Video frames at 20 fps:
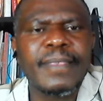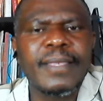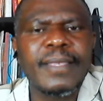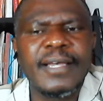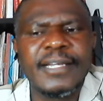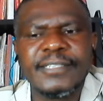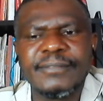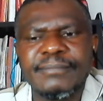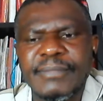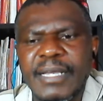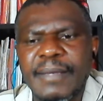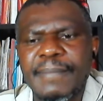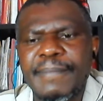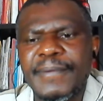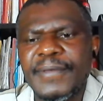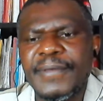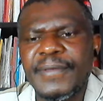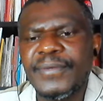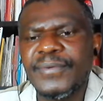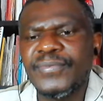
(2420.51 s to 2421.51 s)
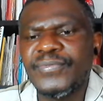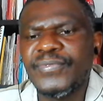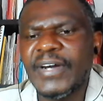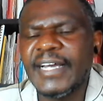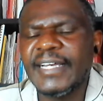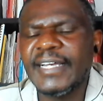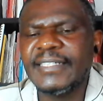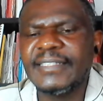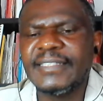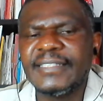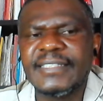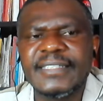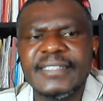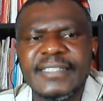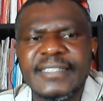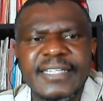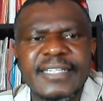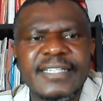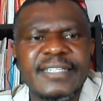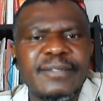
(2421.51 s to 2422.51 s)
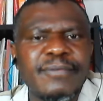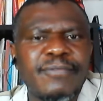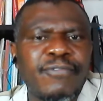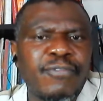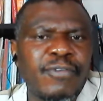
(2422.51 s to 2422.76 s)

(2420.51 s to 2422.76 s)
And maybe you find then the